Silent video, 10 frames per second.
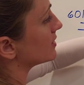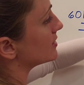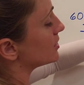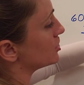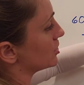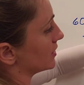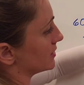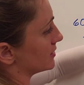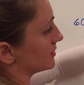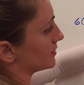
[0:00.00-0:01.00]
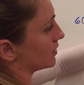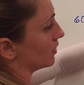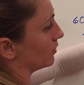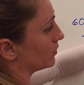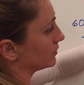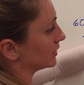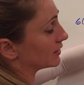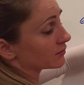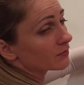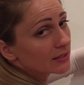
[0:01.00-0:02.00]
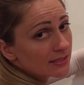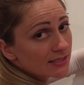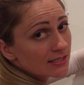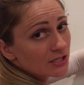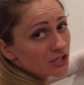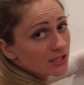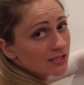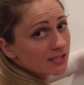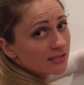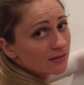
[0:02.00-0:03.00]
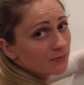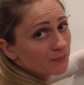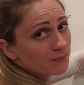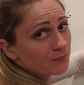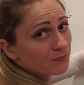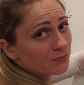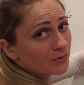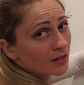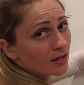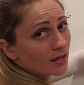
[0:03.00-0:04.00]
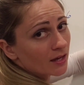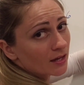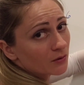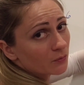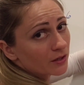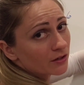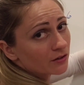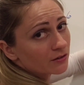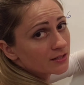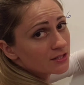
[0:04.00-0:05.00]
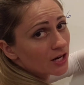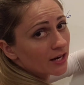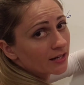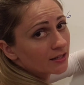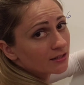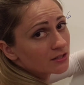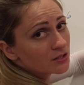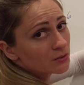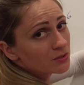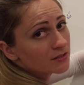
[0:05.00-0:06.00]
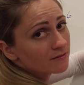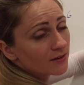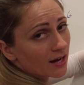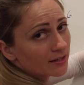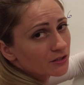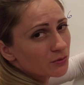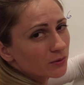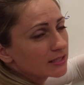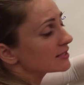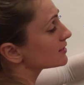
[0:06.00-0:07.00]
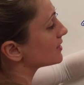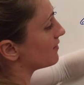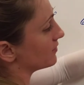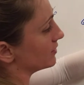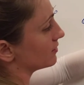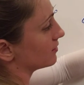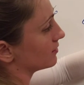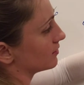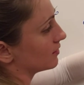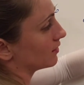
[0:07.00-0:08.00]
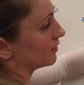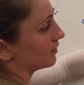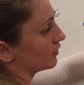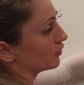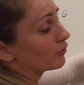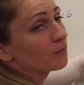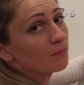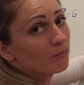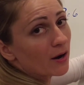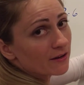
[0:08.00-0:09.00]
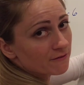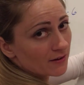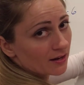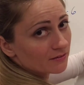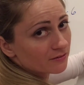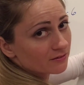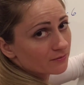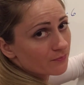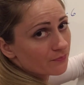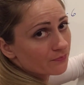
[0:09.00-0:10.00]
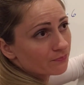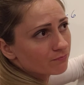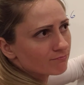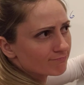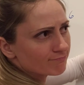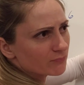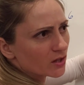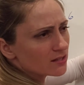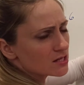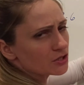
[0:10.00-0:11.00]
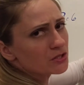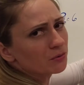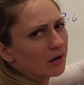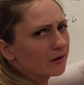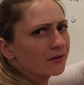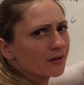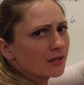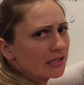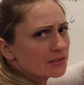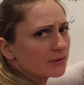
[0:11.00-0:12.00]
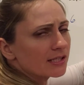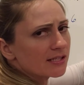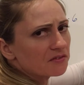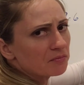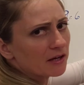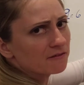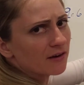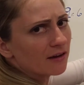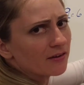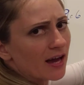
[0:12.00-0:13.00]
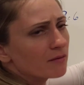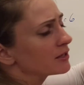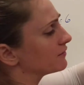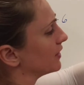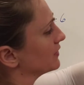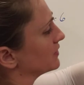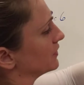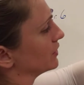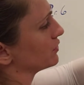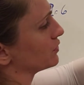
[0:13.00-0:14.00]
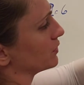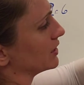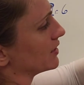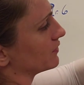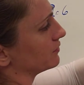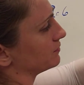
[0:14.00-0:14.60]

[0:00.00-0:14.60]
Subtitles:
digits, only the ones digits. And we are going to try to divide 27 by 5. That's not too hard. 27 by 5. How many 5s fit into 27?